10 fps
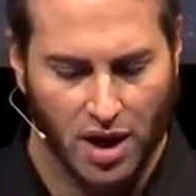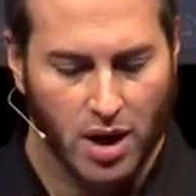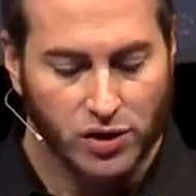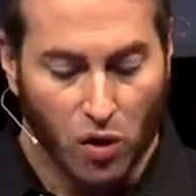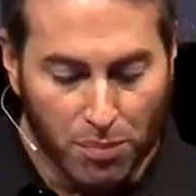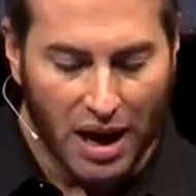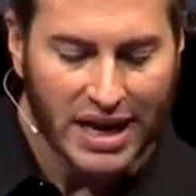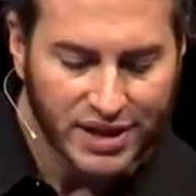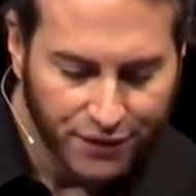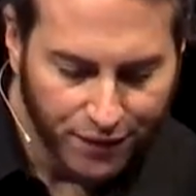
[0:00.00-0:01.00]
So
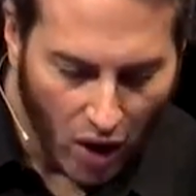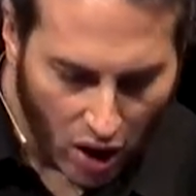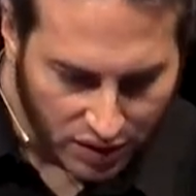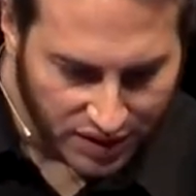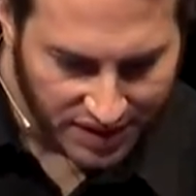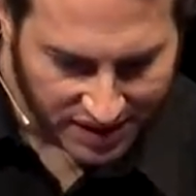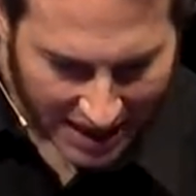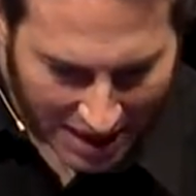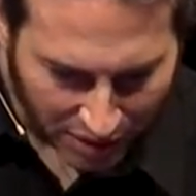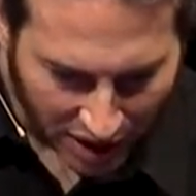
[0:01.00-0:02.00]
by default, the
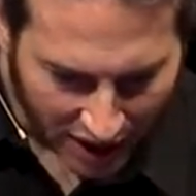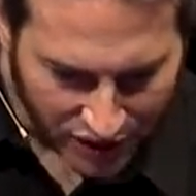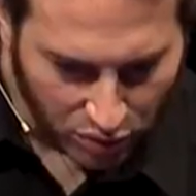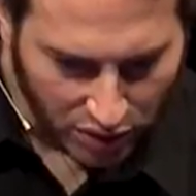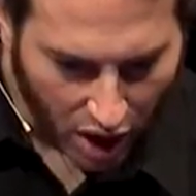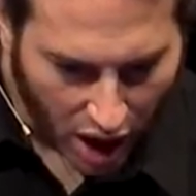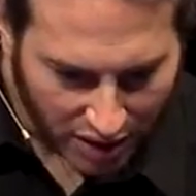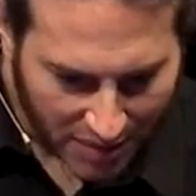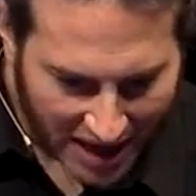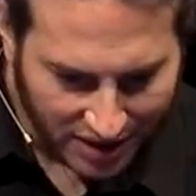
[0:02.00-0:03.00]
stabilizer will
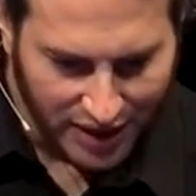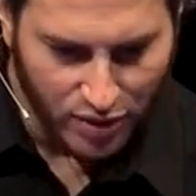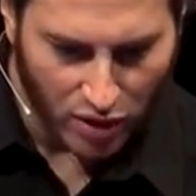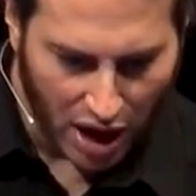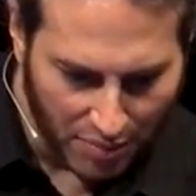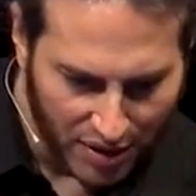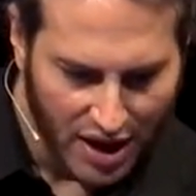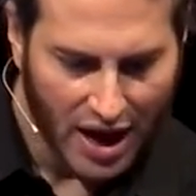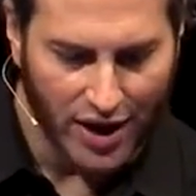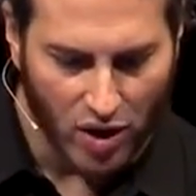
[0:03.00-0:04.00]
automatically crop
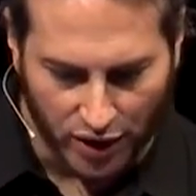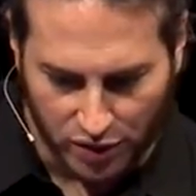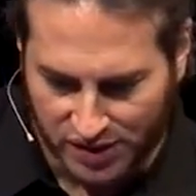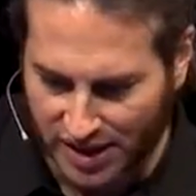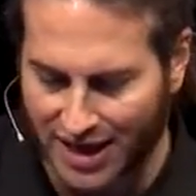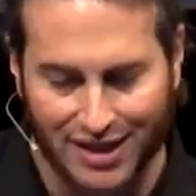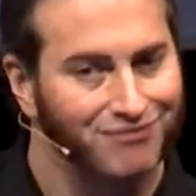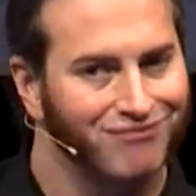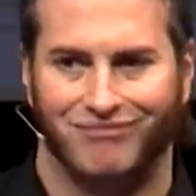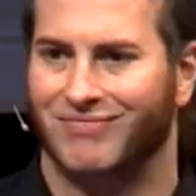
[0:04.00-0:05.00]
and auto-scale.
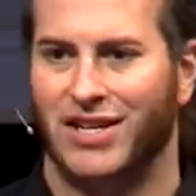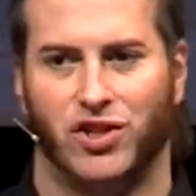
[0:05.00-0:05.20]
It